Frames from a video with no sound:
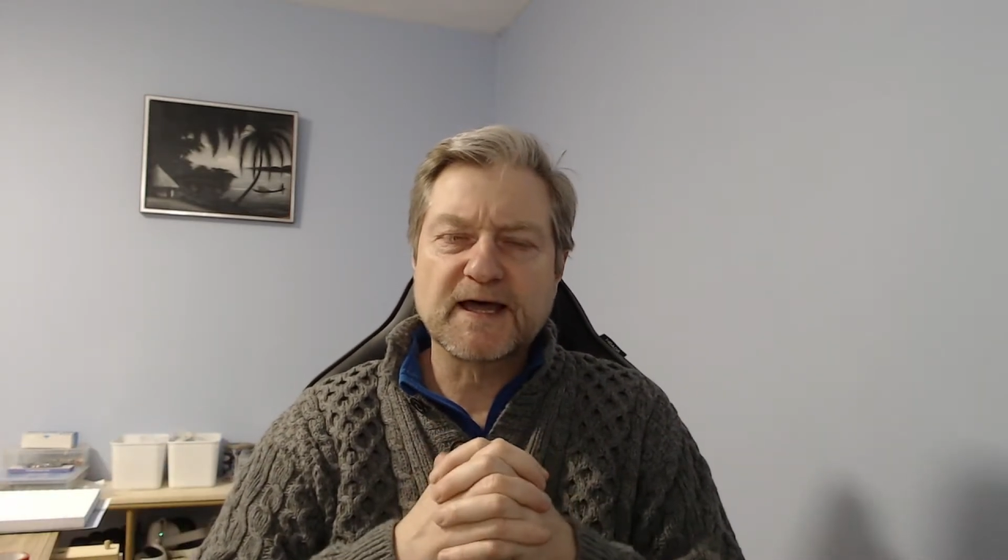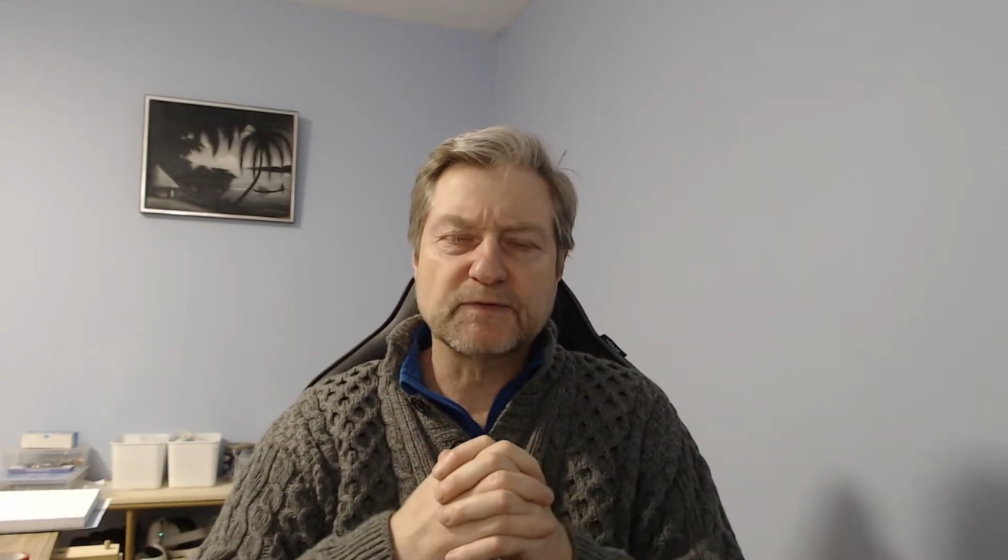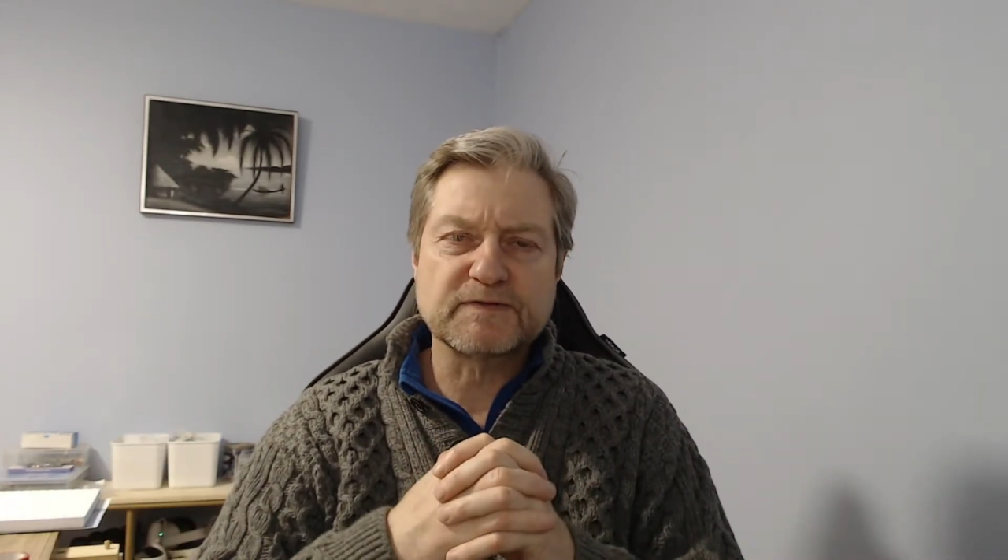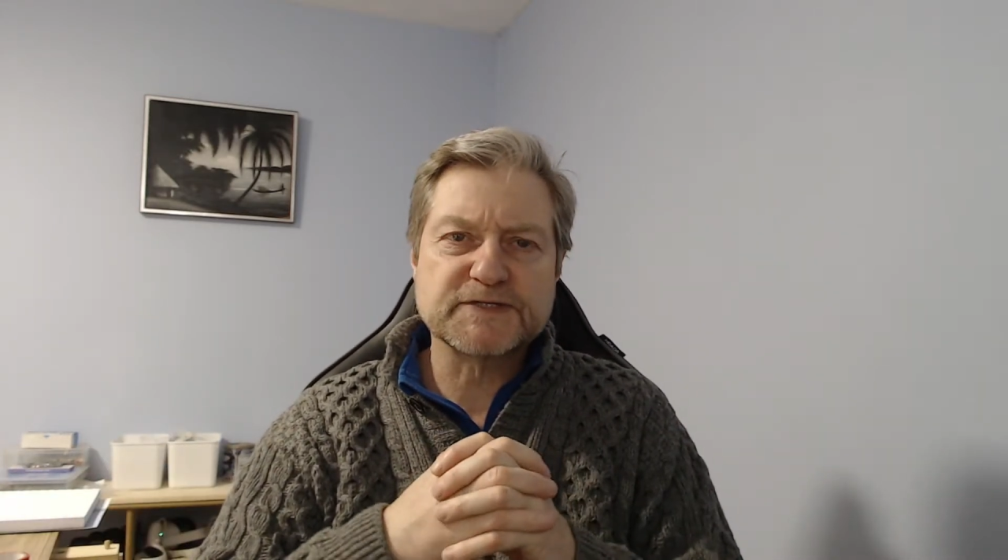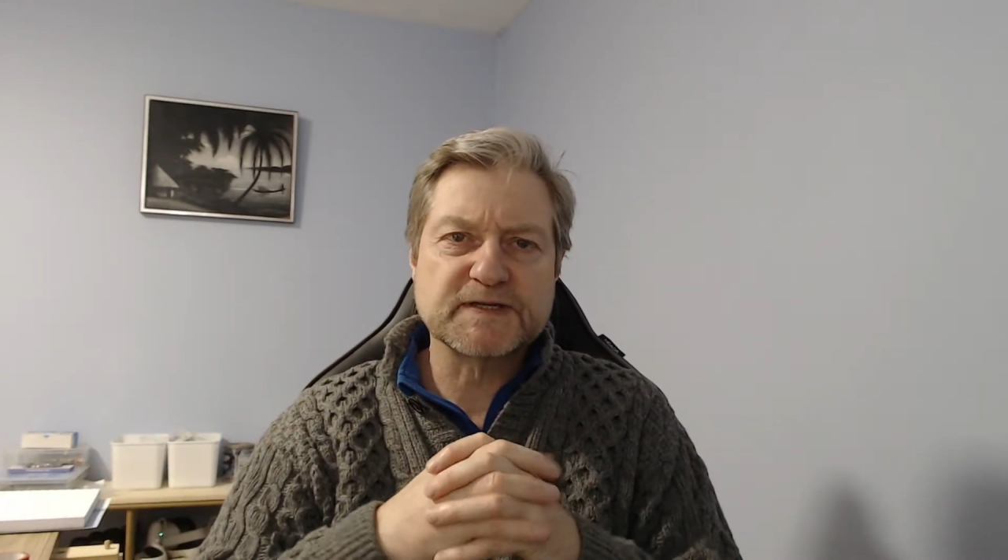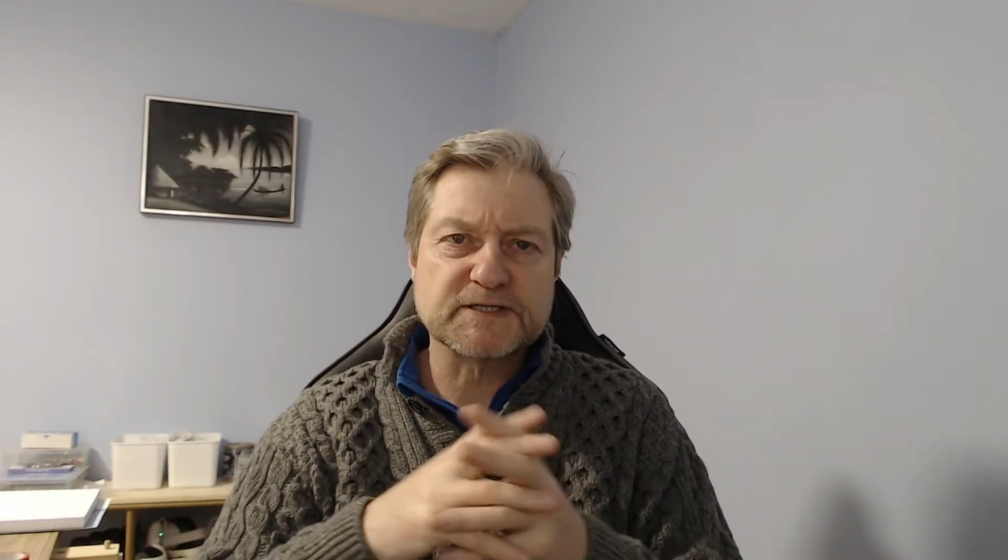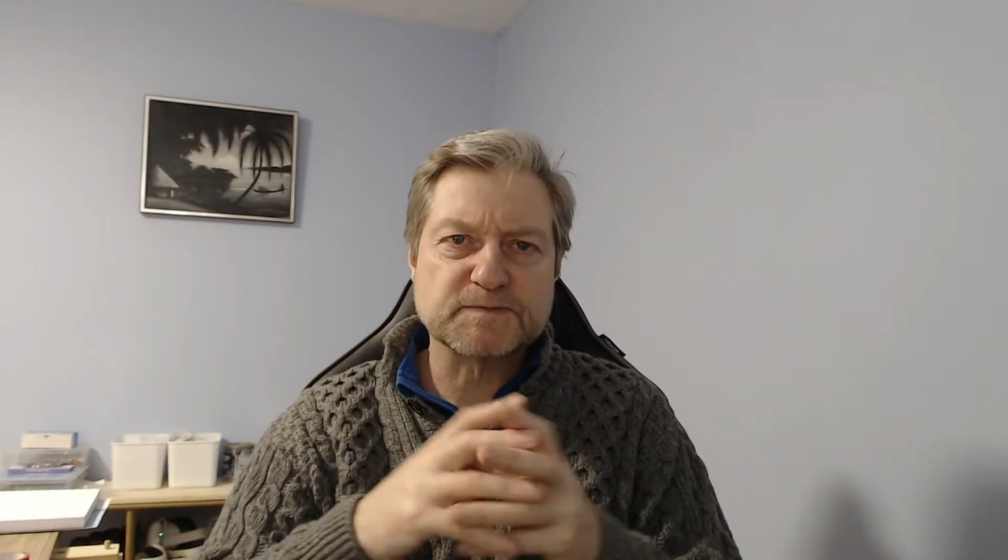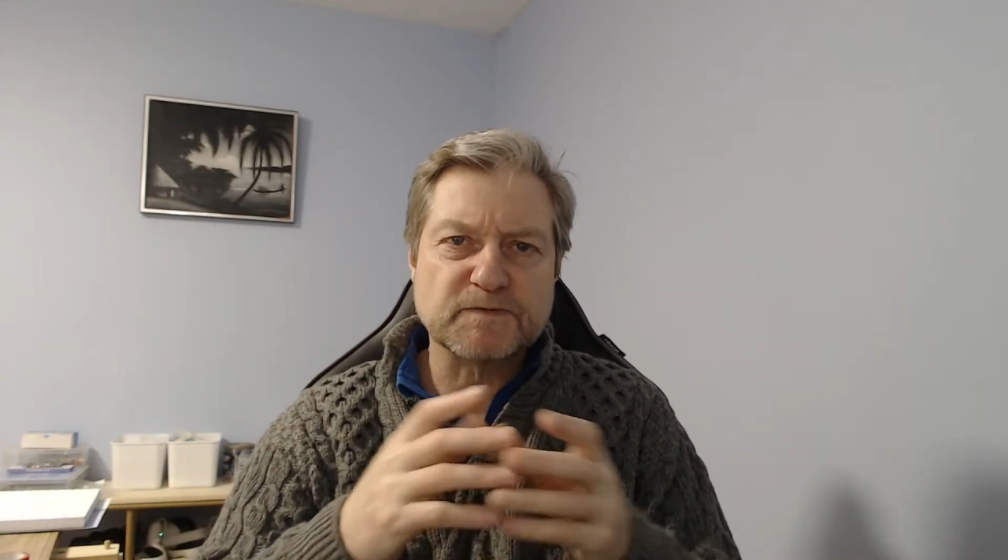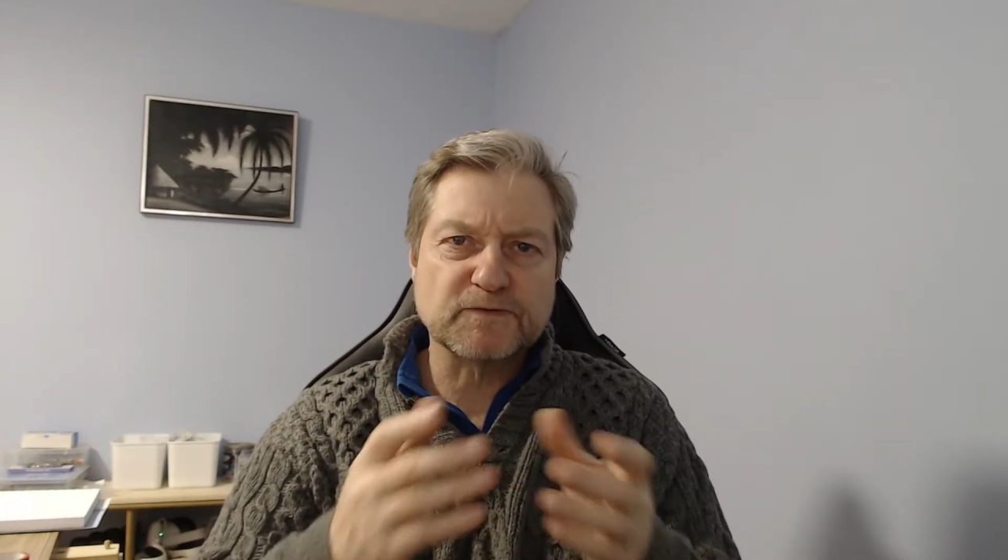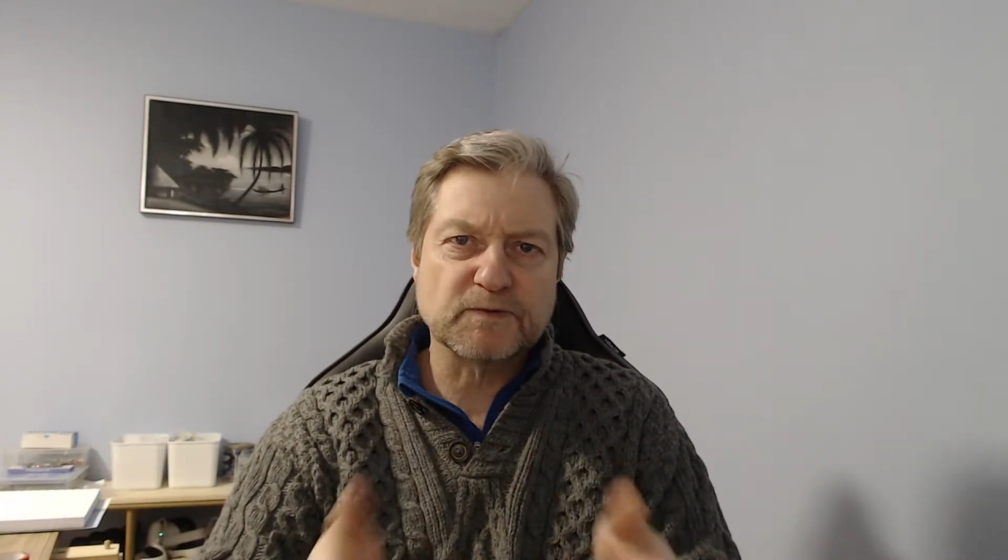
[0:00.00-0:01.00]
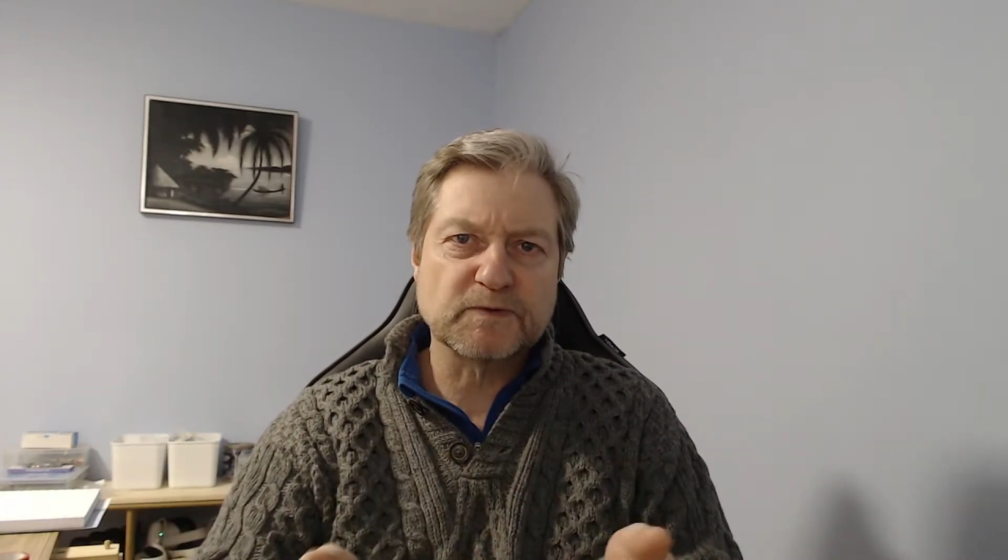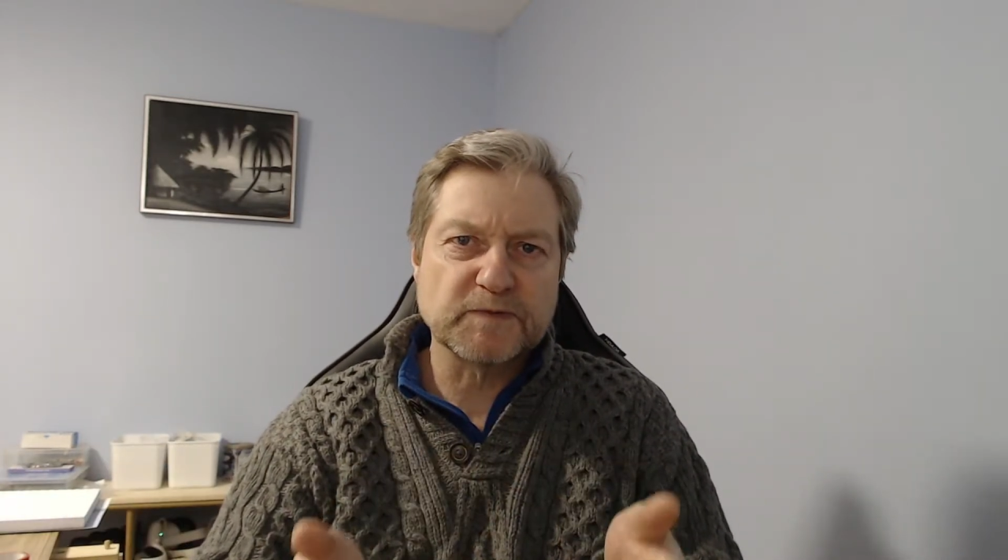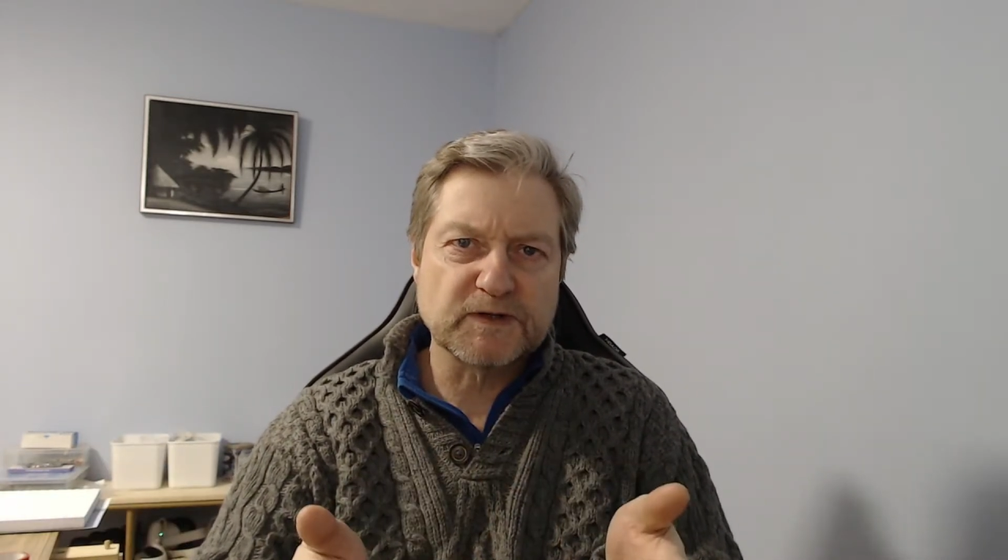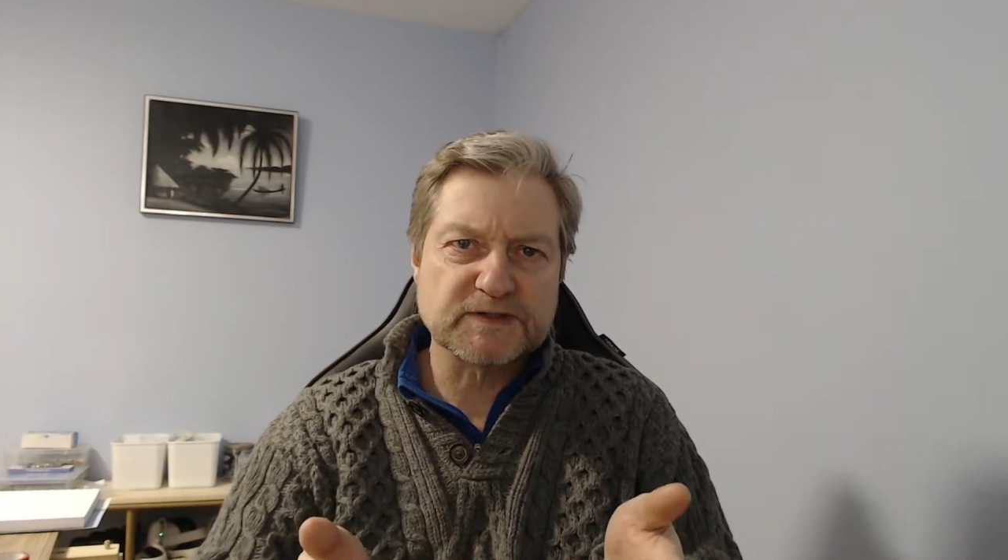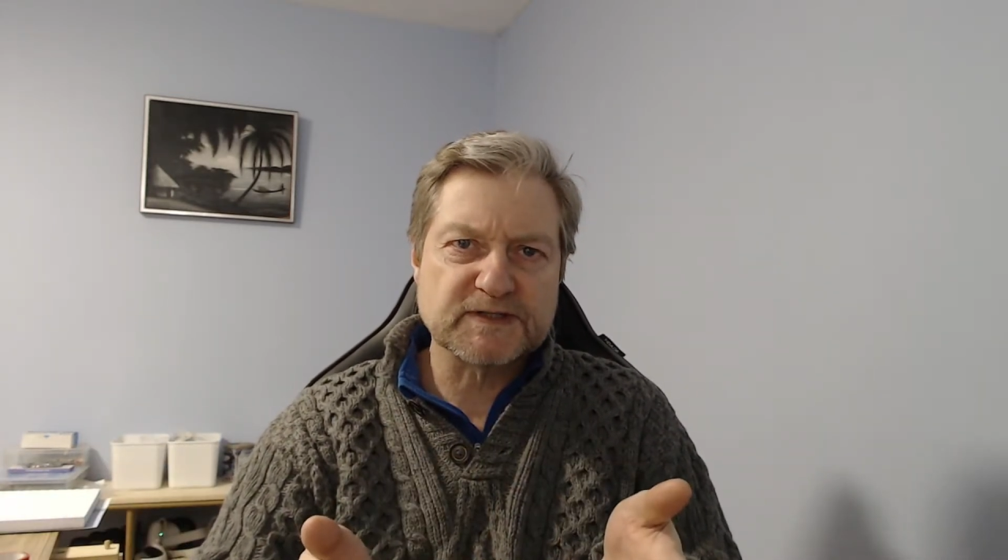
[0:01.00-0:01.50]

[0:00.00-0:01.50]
We've seen this before when we looked at